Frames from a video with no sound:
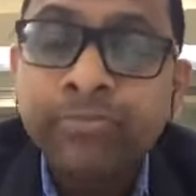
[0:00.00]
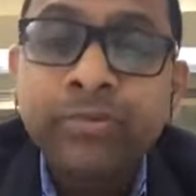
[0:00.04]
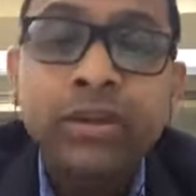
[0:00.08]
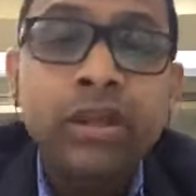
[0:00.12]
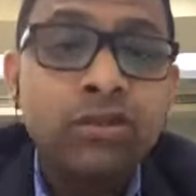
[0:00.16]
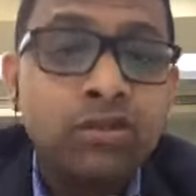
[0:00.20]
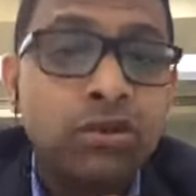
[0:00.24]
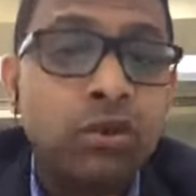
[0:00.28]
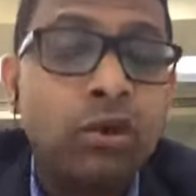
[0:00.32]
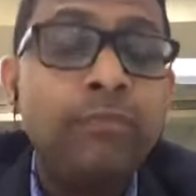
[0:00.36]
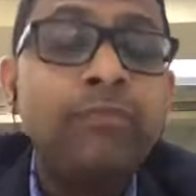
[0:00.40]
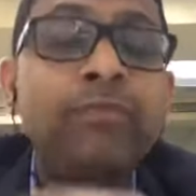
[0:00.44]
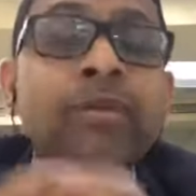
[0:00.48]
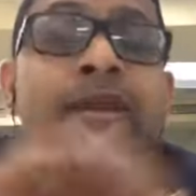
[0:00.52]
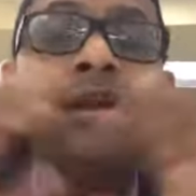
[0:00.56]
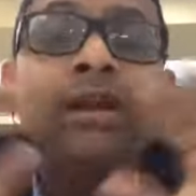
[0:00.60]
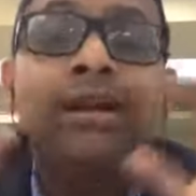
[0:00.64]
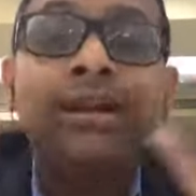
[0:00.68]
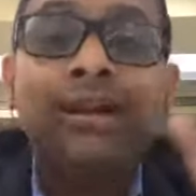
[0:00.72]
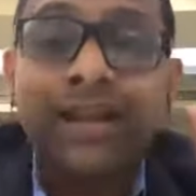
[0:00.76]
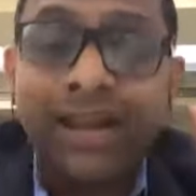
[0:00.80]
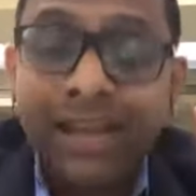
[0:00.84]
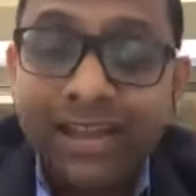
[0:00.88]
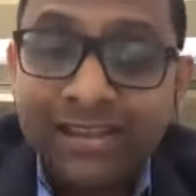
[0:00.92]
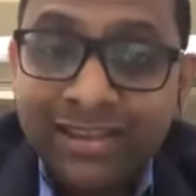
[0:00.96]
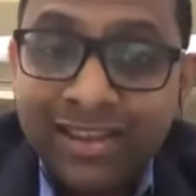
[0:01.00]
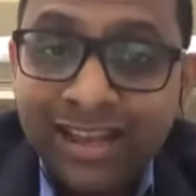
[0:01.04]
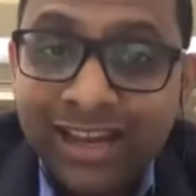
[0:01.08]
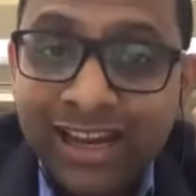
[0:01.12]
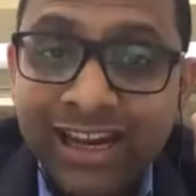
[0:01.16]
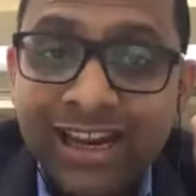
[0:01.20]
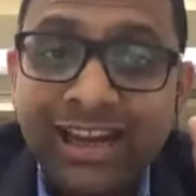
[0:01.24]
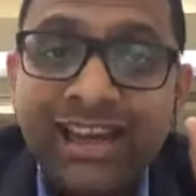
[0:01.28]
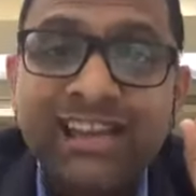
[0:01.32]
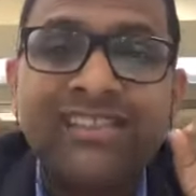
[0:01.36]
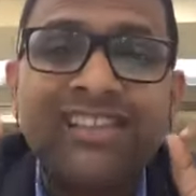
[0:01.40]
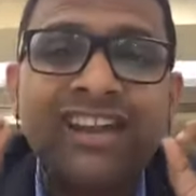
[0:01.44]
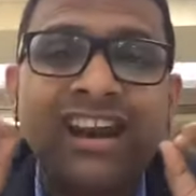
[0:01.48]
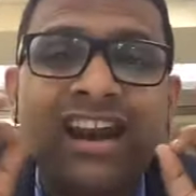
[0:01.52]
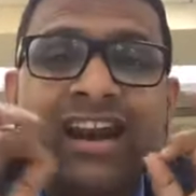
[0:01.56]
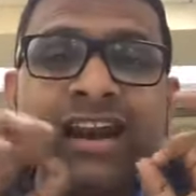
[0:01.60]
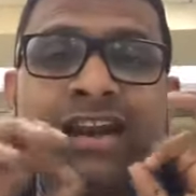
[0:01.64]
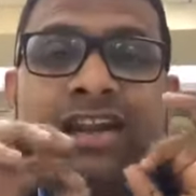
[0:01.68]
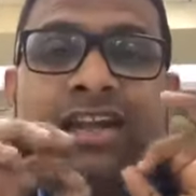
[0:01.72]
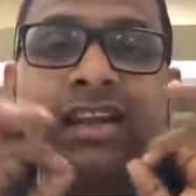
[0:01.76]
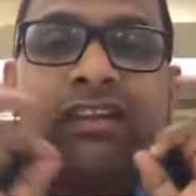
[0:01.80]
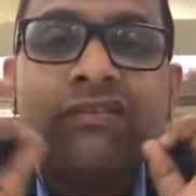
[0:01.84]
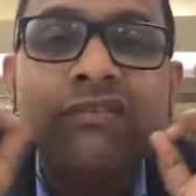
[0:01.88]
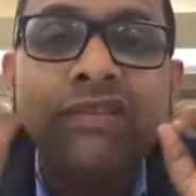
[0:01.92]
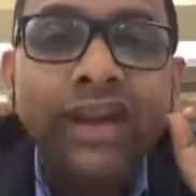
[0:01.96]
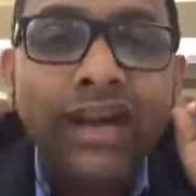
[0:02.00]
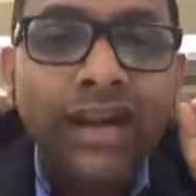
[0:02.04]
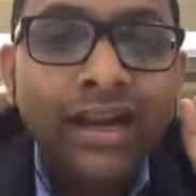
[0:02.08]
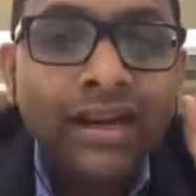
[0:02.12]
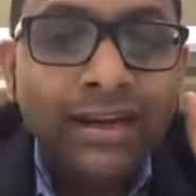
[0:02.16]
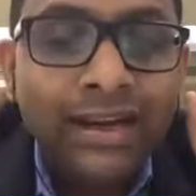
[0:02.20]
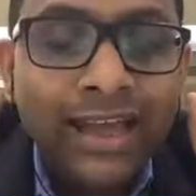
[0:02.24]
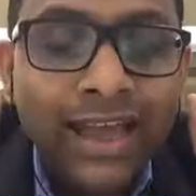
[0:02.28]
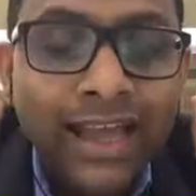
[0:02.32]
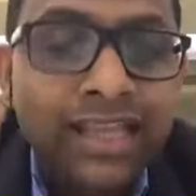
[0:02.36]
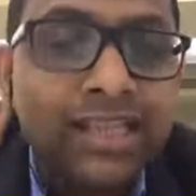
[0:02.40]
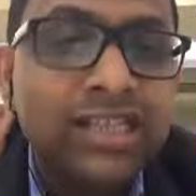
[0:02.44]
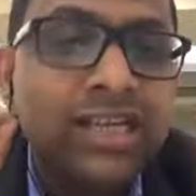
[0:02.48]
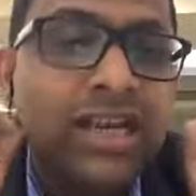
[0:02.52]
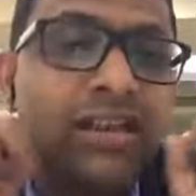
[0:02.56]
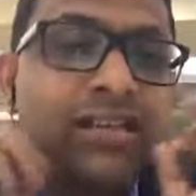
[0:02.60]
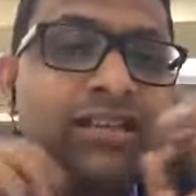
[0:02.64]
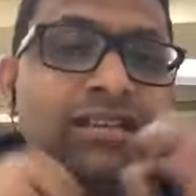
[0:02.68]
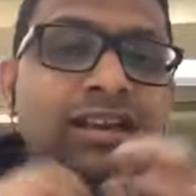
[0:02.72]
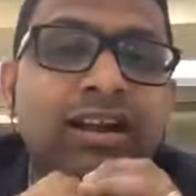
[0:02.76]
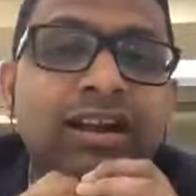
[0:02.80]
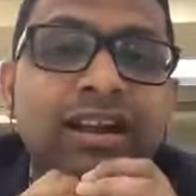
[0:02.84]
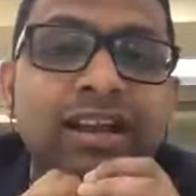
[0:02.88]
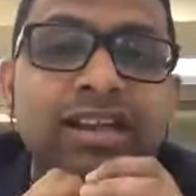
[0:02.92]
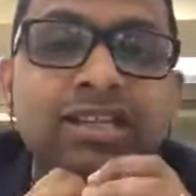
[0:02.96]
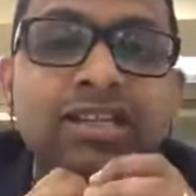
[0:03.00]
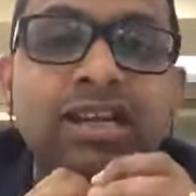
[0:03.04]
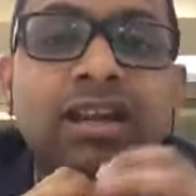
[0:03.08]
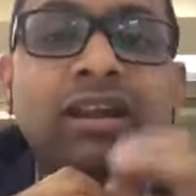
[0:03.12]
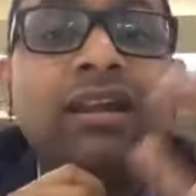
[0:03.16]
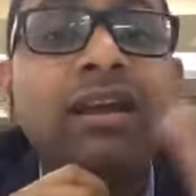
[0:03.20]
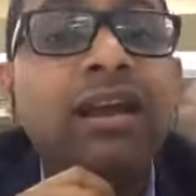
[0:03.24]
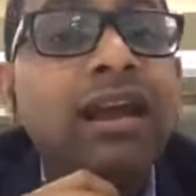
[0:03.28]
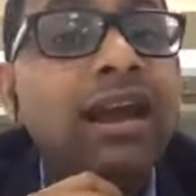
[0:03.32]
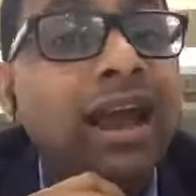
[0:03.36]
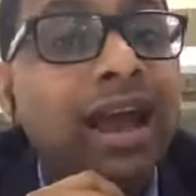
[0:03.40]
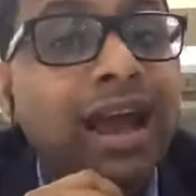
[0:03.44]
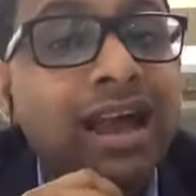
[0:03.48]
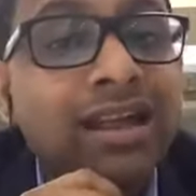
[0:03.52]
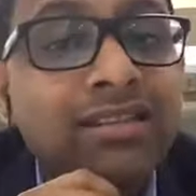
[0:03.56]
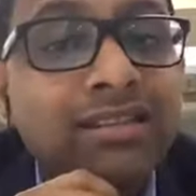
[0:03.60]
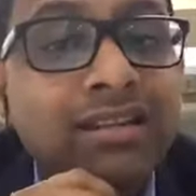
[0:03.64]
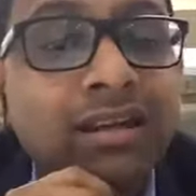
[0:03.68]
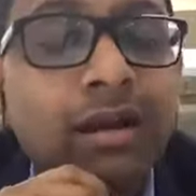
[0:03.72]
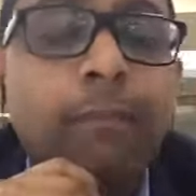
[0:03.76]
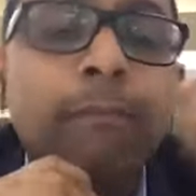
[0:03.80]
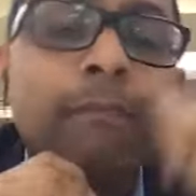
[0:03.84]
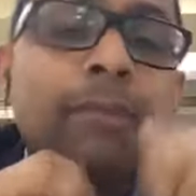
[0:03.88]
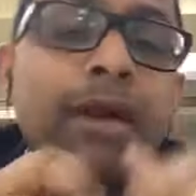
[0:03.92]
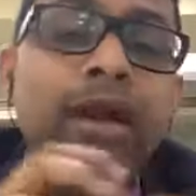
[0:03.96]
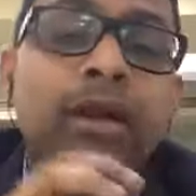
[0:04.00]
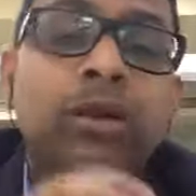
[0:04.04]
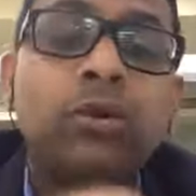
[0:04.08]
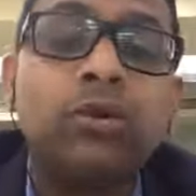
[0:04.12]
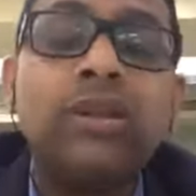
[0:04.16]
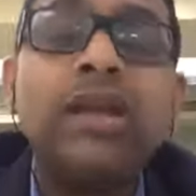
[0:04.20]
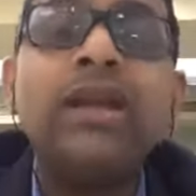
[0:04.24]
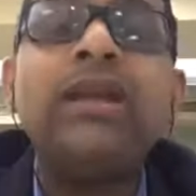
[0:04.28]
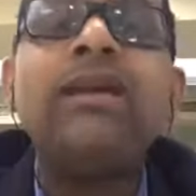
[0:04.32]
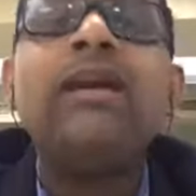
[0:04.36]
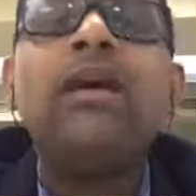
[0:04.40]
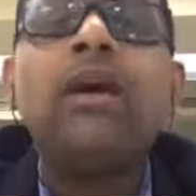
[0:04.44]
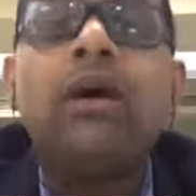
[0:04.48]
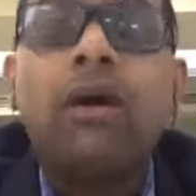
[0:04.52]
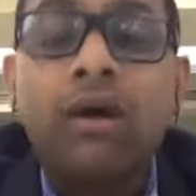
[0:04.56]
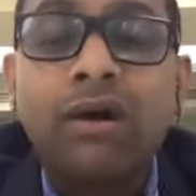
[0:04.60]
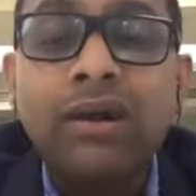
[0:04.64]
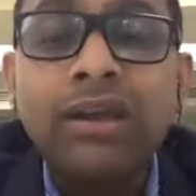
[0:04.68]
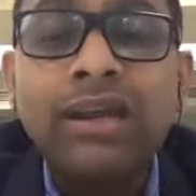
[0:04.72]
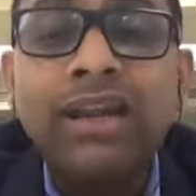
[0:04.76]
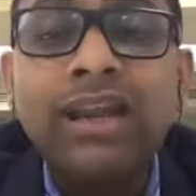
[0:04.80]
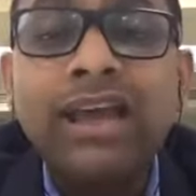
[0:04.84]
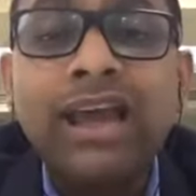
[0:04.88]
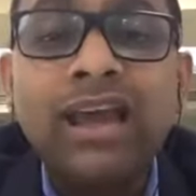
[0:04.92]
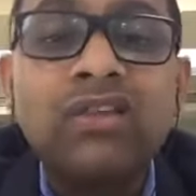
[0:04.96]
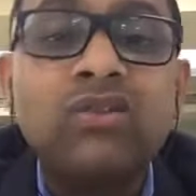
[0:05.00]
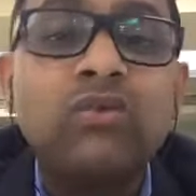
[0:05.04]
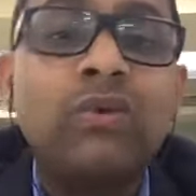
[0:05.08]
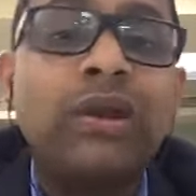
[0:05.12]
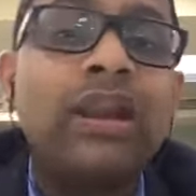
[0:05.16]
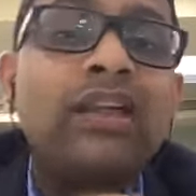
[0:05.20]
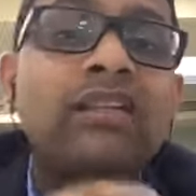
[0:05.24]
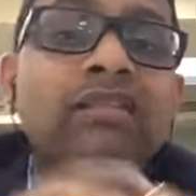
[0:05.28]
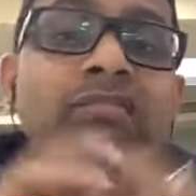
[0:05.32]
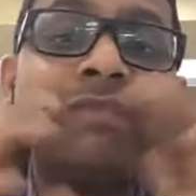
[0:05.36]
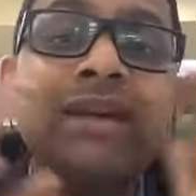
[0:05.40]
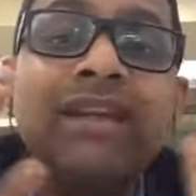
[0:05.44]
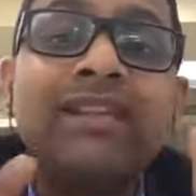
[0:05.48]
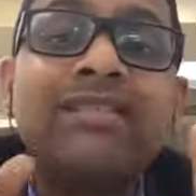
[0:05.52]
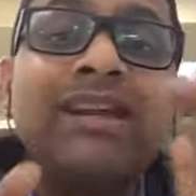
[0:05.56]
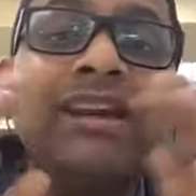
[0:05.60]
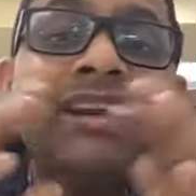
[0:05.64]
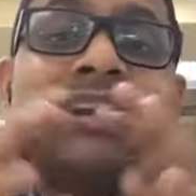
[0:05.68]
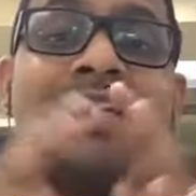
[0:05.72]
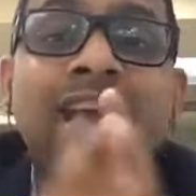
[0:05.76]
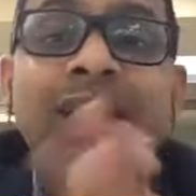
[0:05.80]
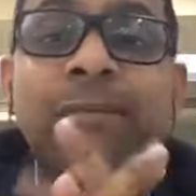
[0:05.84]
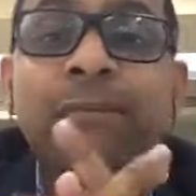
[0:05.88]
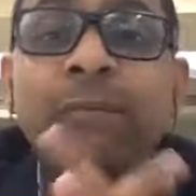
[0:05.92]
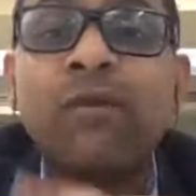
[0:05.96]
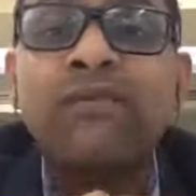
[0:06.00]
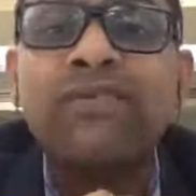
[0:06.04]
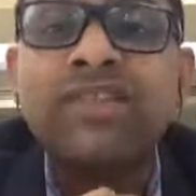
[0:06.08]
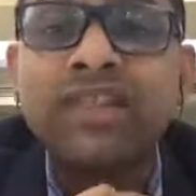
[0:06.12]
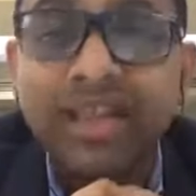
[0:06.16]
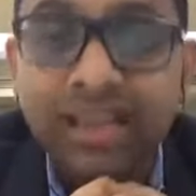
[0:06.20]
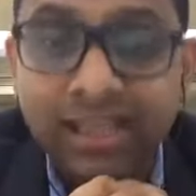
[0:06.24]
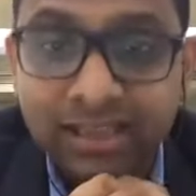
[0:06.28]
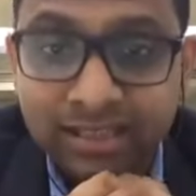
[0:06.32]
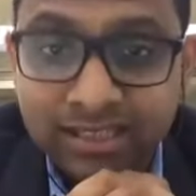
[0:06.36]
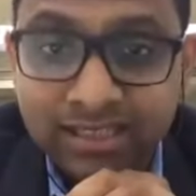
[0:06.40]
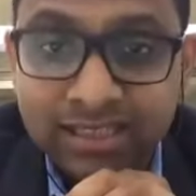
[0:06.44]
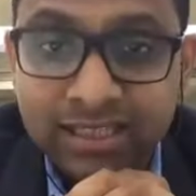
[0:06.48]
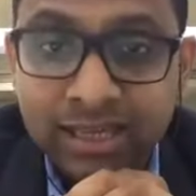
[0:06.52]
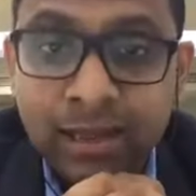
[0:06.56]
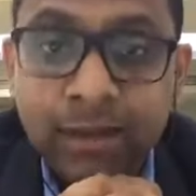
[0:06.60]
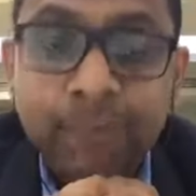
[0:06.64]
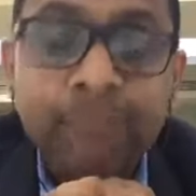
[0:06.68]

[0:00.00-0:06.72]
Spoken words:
So dry skin is relatively a dangerous condition as compared to the oily as well as mixed type of skins.